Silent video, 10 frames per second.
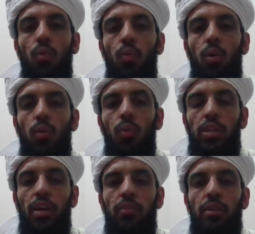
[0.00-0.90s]

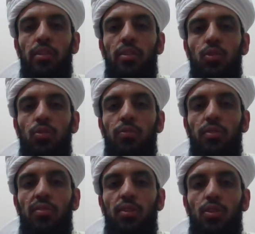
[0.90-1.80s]
Whatever the good
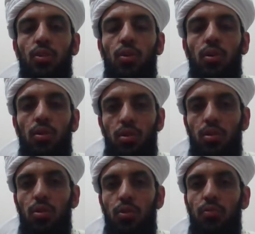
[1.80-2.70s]
first
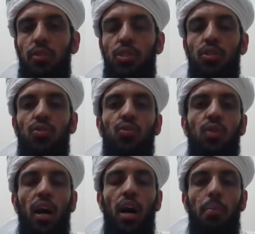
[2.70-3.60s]
issues
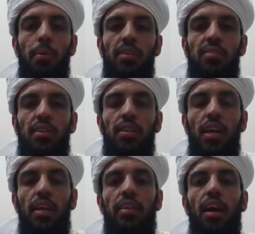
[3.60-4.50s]
are present,
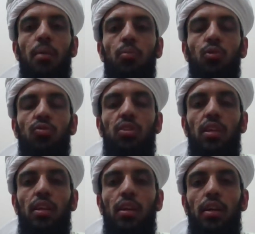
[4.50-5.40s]
they are
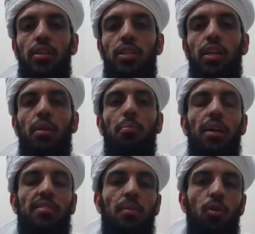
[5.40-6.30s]
mostly taken by
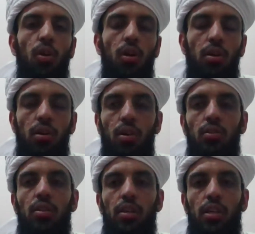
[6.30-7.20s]
some
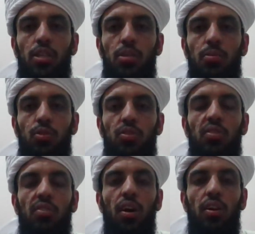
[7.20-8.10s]
other
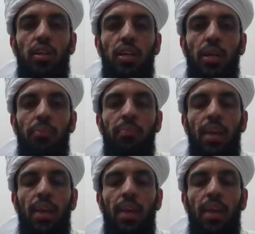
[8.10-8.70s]
contributors already,